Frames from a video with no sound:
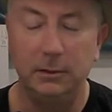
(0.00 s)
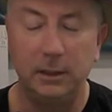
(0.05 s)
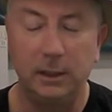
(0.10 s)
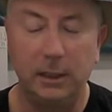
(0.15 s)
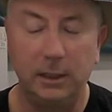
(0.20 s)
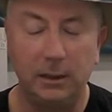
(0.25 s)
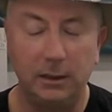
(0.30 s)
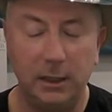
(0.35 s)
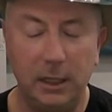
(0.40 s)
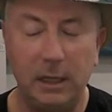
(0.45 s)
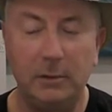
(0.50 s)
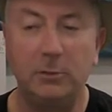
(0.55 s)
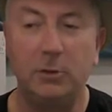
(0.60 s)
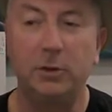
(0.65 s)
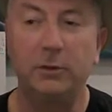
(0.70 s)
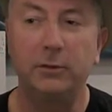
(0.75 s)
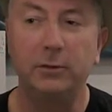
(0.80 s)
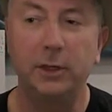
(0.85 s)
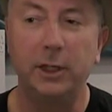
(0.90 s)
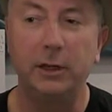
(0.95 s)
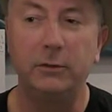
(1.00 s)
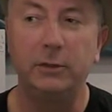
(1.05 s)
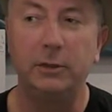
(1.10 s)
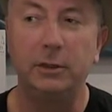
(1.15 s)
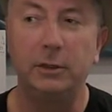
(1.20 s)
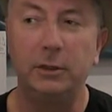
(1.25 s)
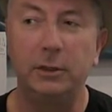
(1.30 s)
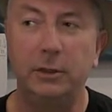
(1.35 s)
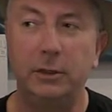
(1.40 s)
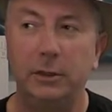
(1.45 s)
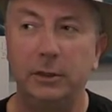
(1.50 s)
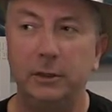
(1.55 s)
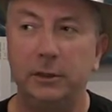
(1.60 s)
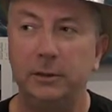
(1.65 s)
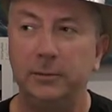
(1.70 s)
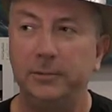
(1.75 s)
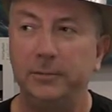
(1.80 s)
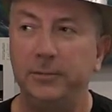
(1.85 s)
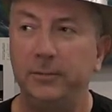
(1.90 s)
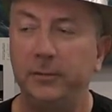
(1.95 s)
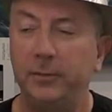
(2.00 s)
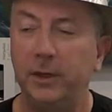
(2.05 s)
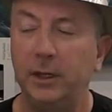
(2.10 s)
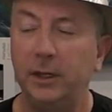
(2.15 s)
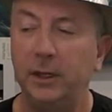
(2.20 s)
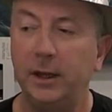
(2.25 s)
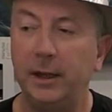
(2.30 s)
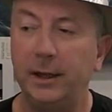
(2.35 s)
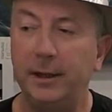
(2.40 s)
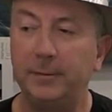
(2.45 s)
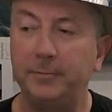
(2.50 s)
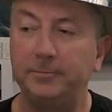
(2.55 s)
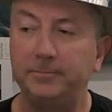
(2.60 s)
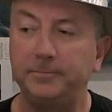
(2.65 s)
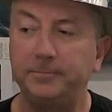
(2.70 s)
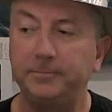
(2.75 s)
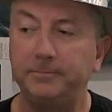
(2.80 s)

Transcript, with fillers: a lot more flavor. Um,